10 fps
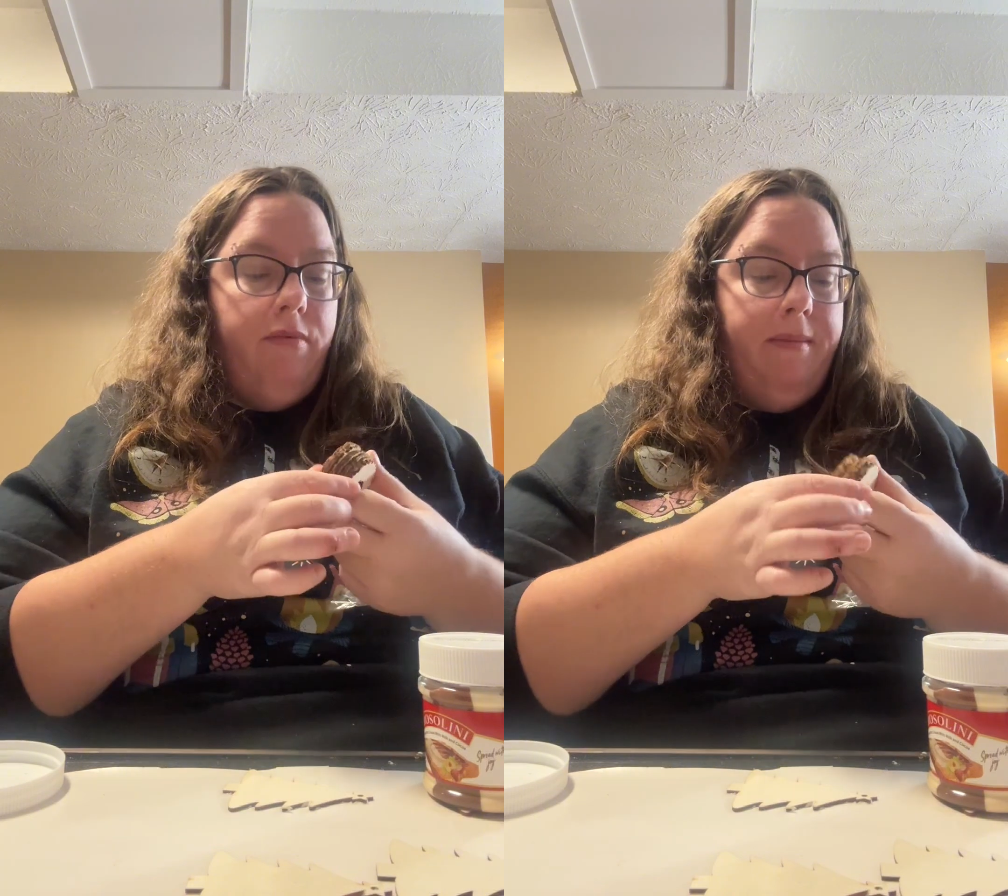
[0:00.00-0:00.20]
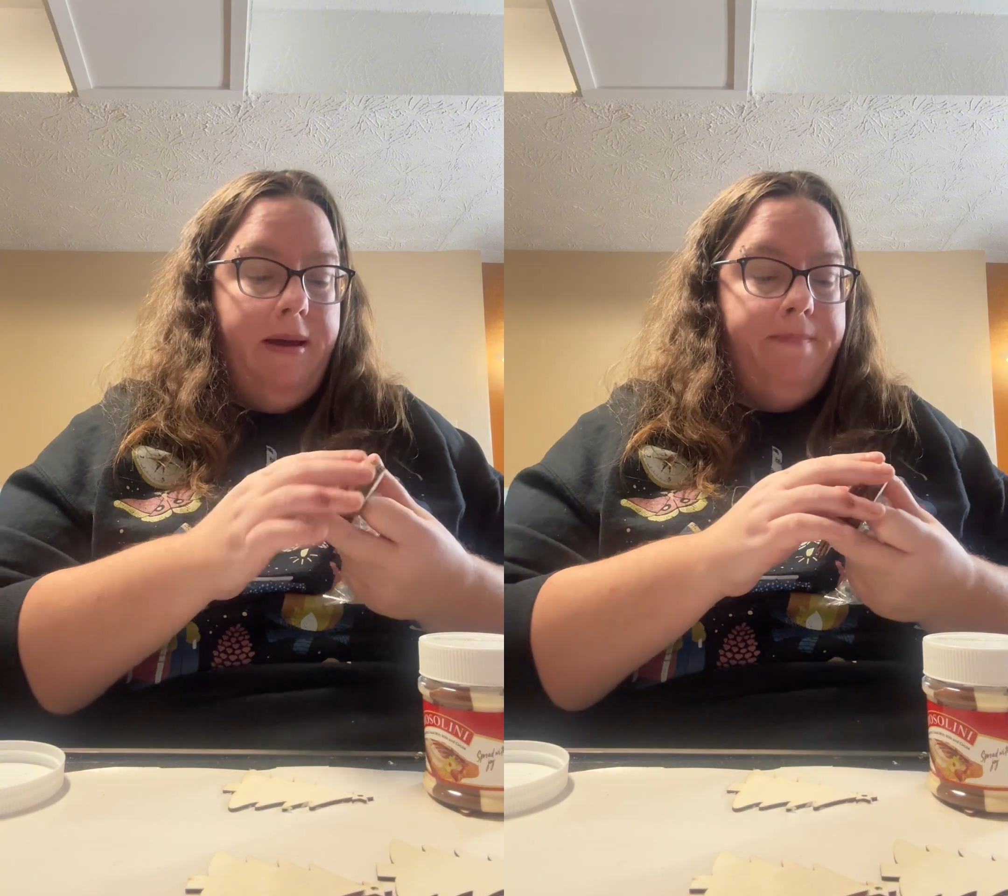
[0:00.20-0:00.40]

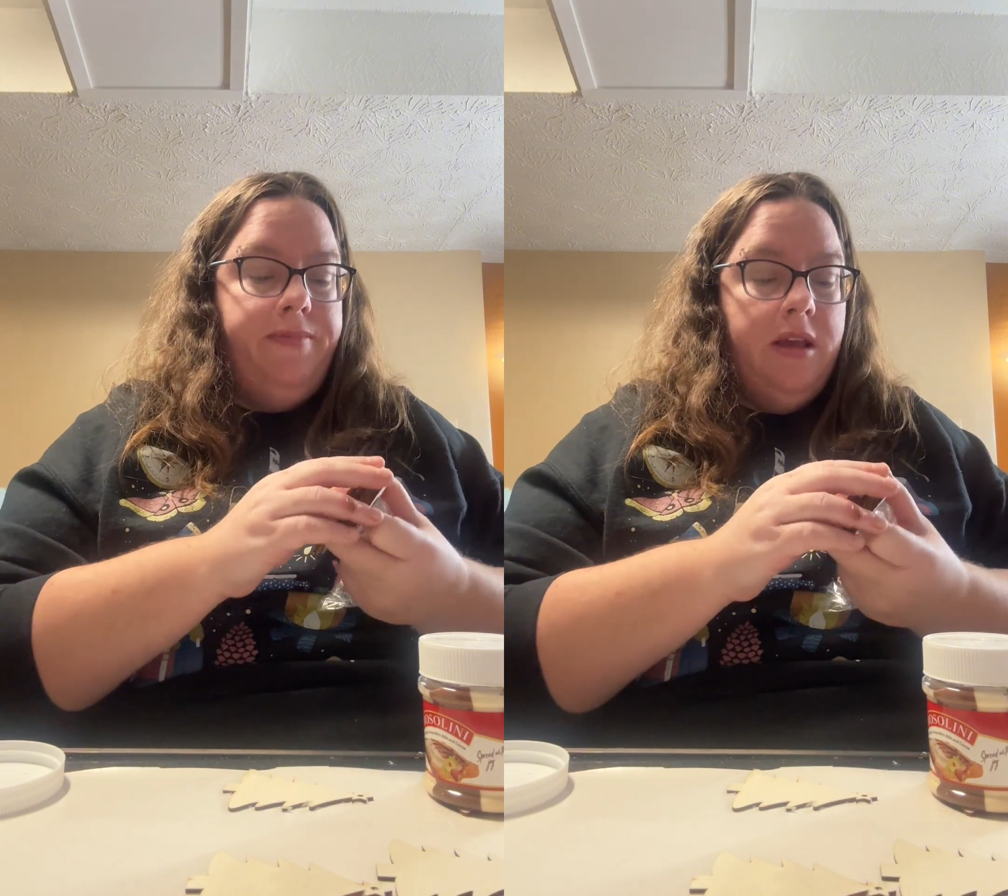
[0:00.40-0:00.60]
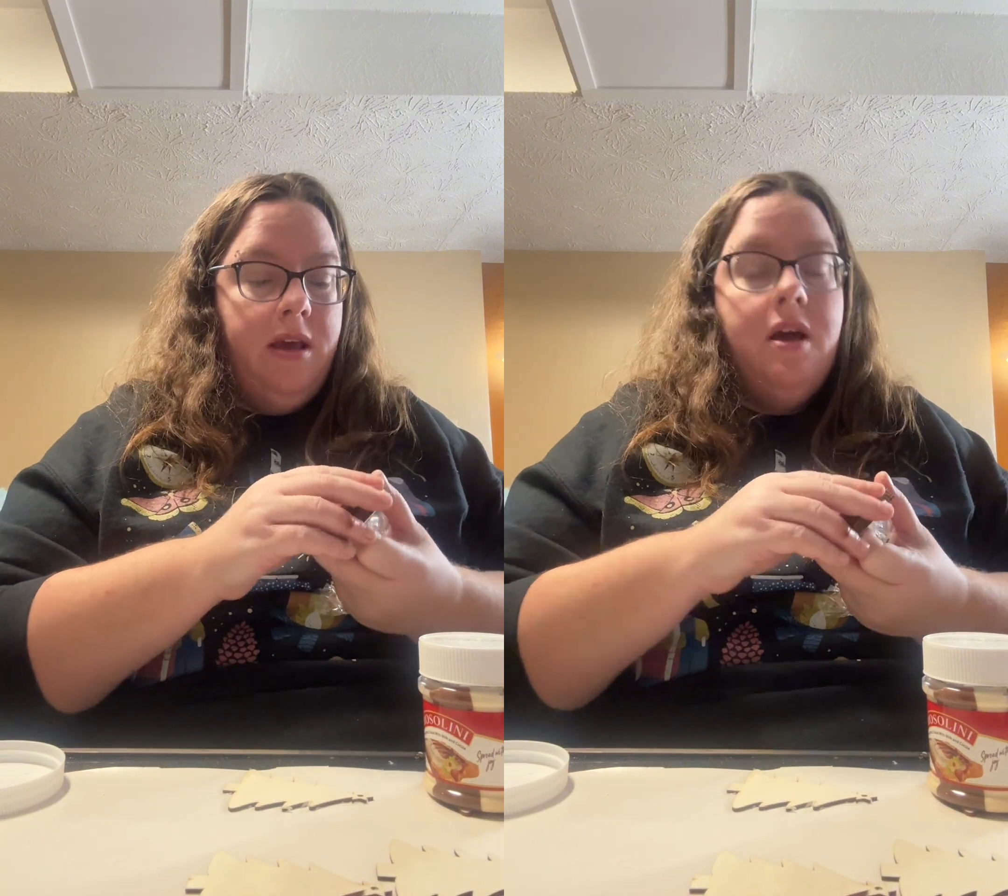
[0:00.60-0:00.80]
ribbon,
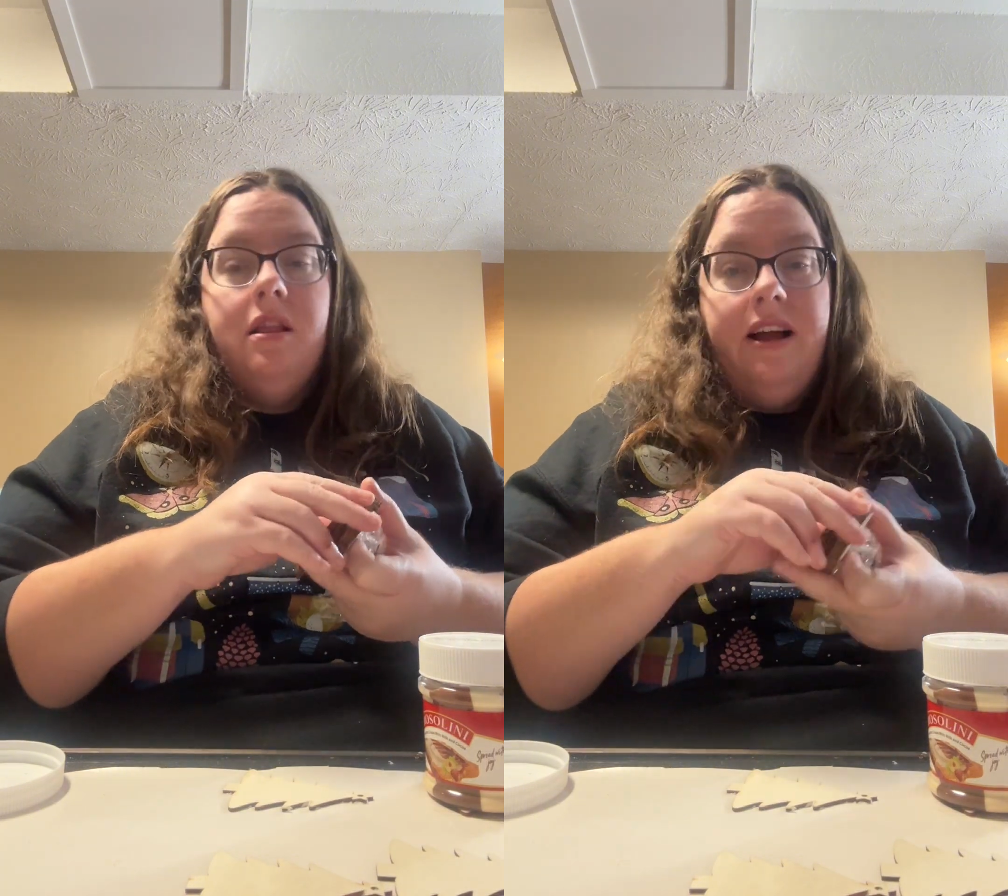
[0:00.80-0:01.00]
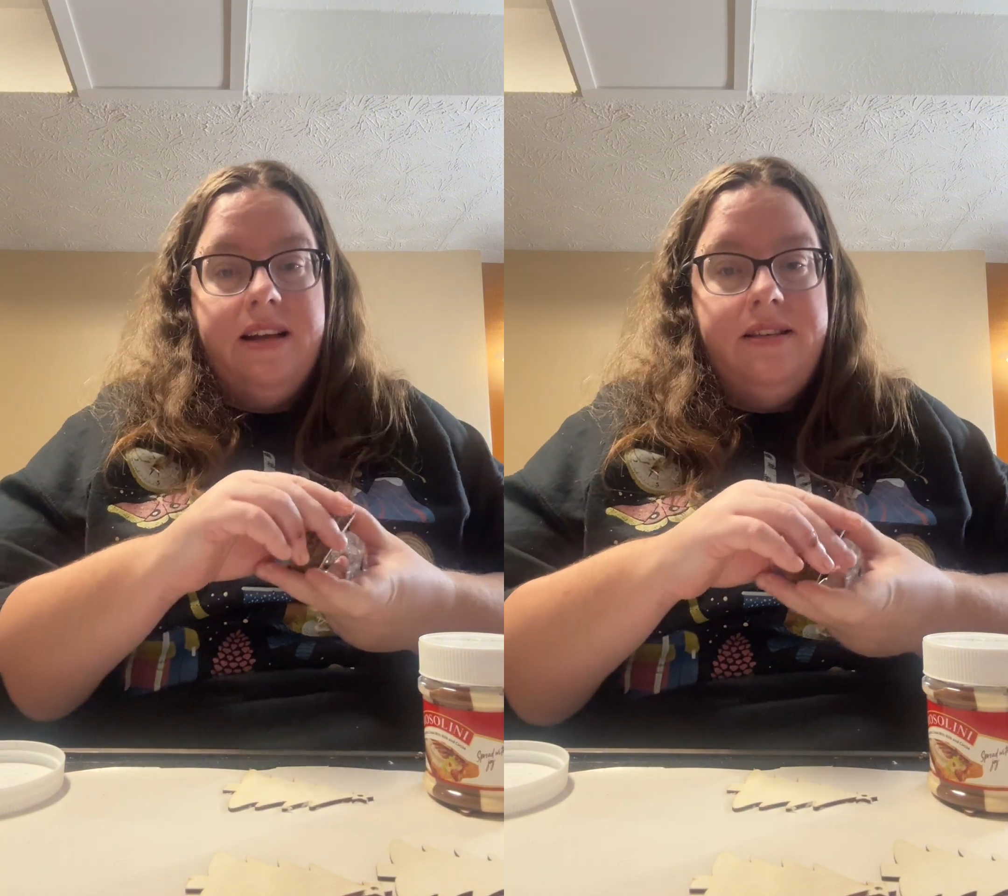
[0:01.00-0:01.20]

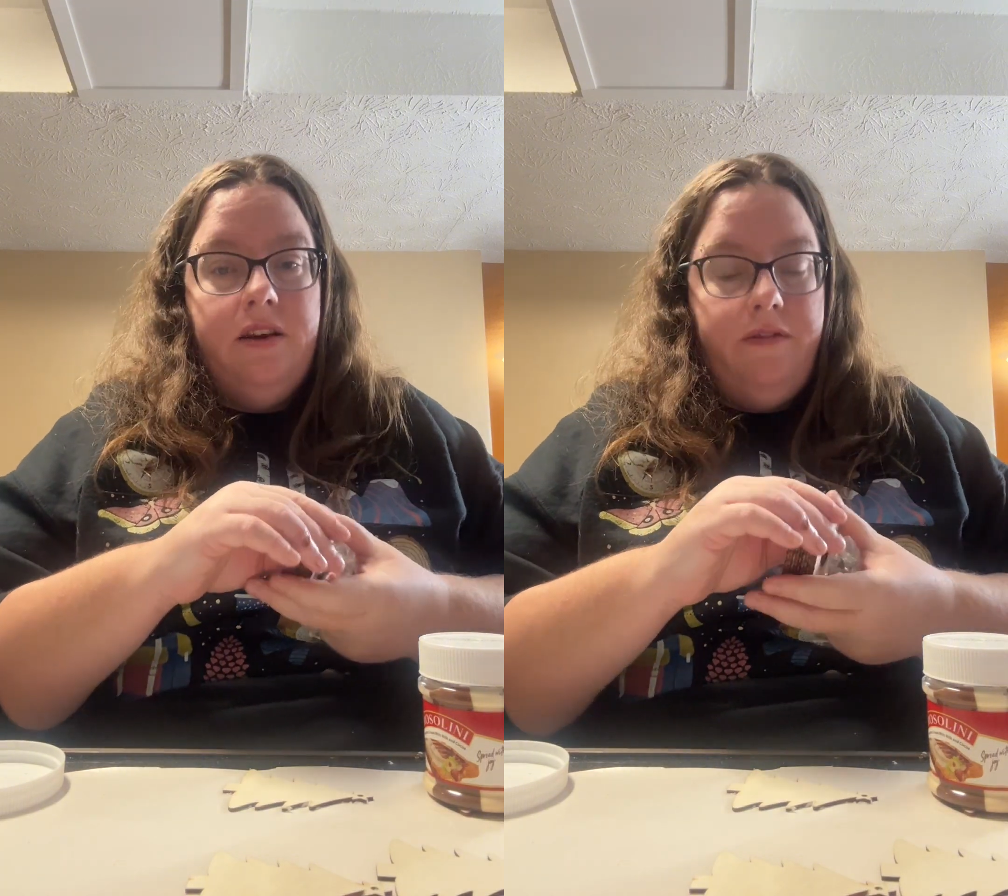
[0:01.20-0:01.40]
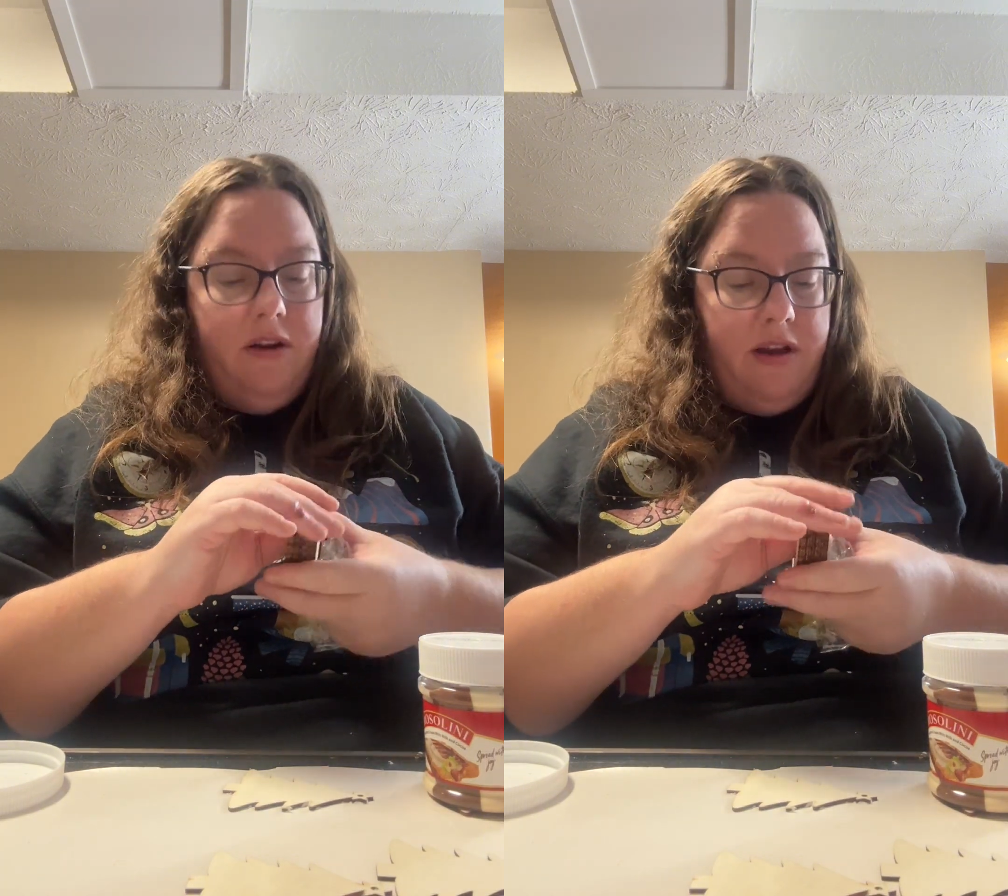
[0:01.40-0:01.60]
like a silver